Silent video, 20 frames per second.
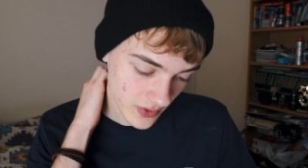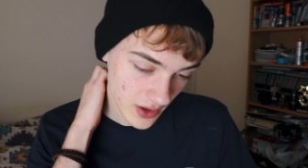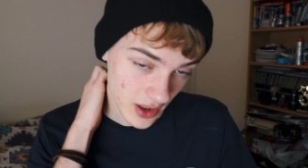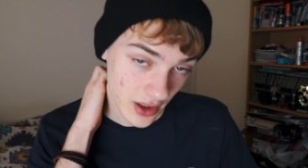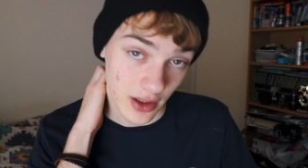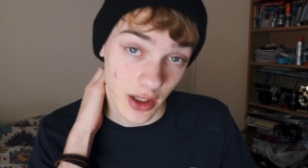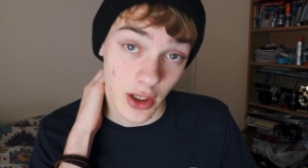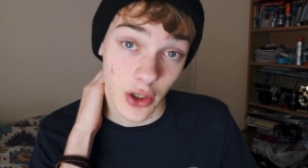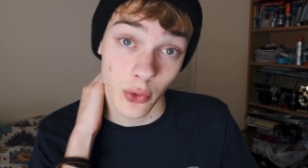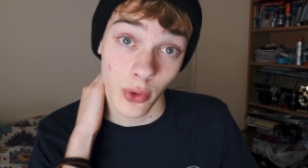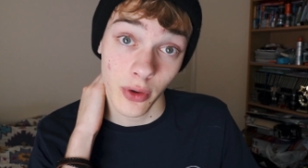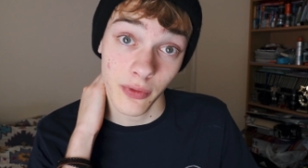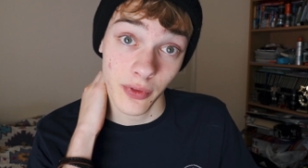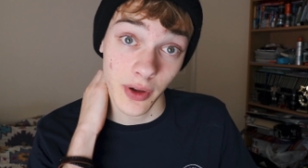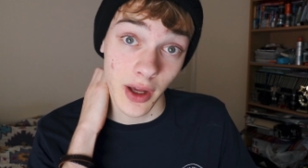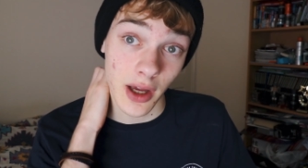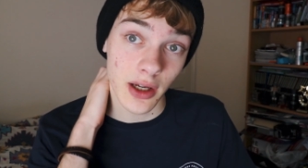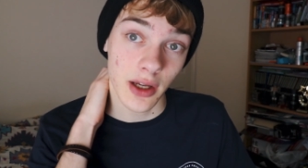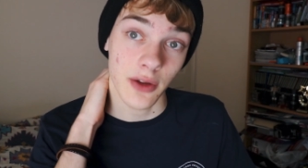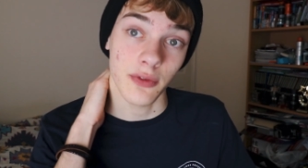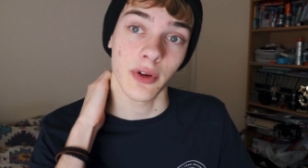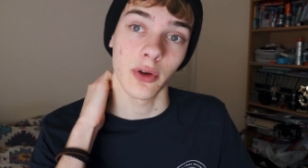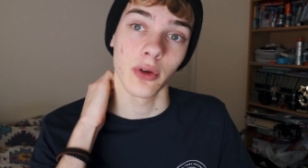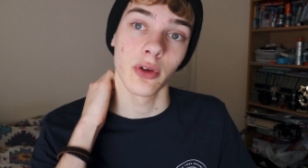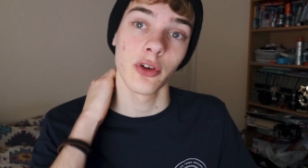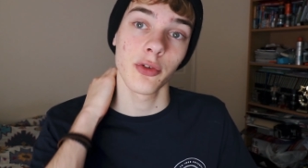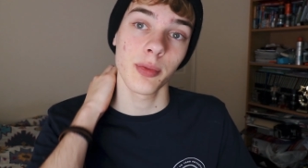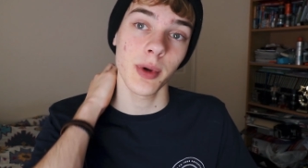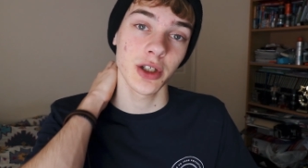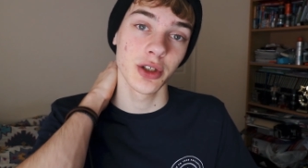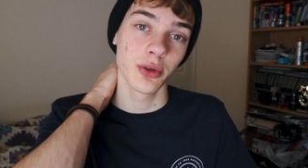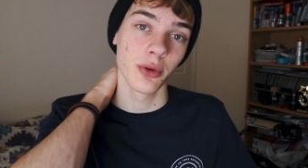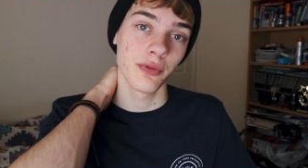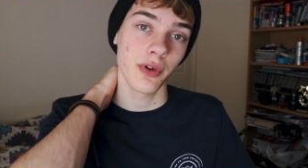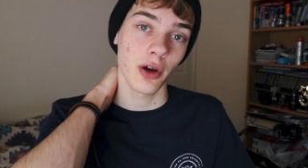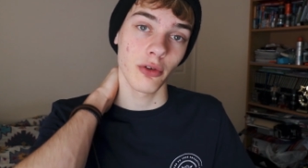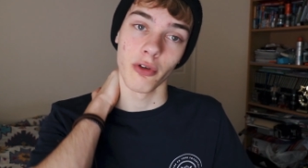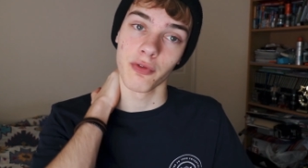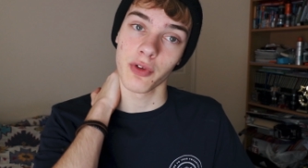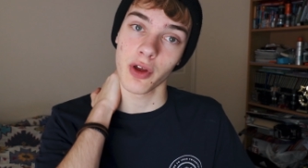And then you won't forget anything, especially with
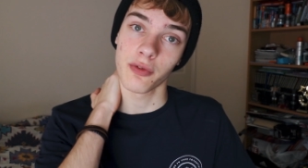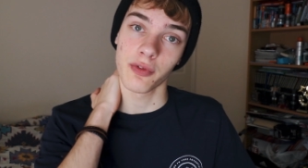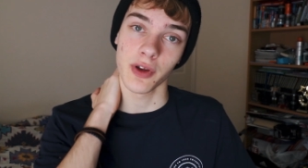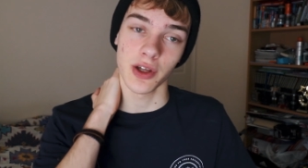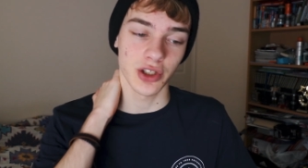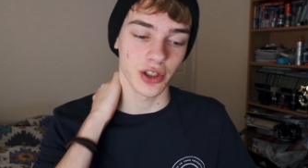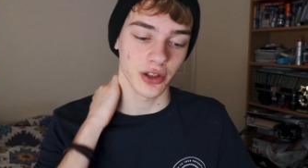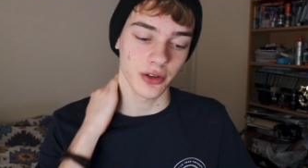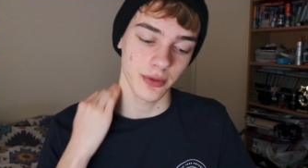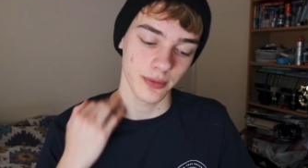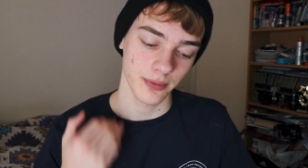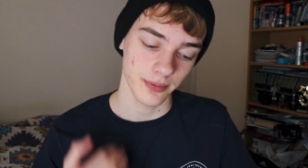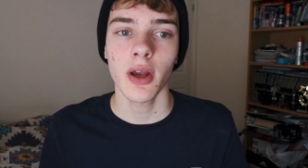their review feature.